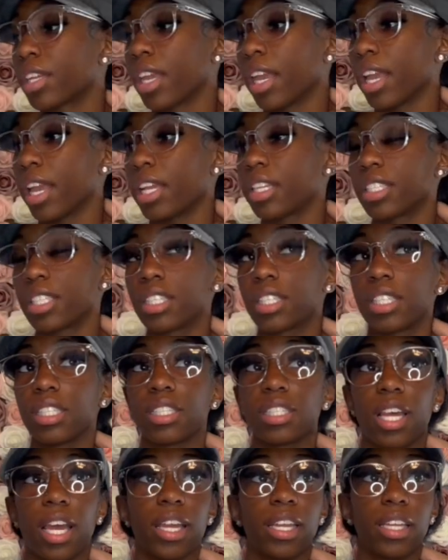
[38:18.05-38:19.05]
it just looks
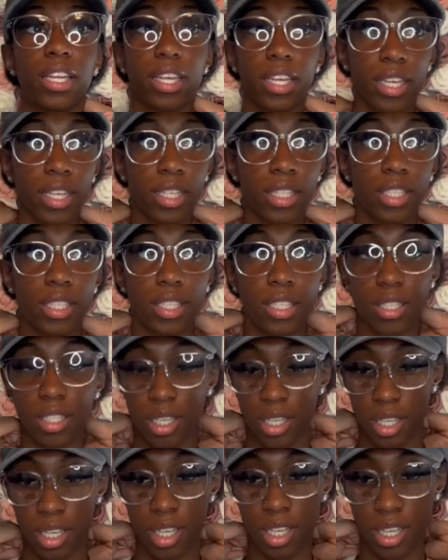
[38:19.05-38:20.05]
like this
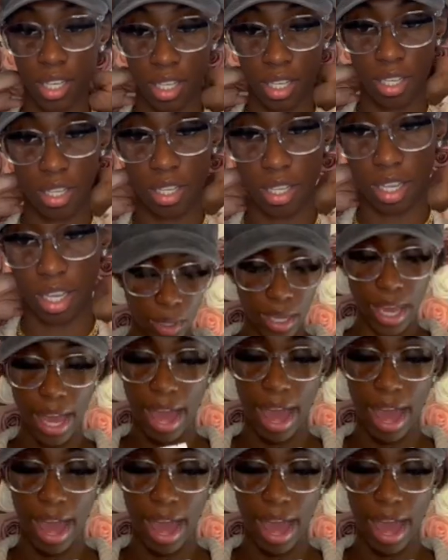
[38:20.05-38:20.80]
we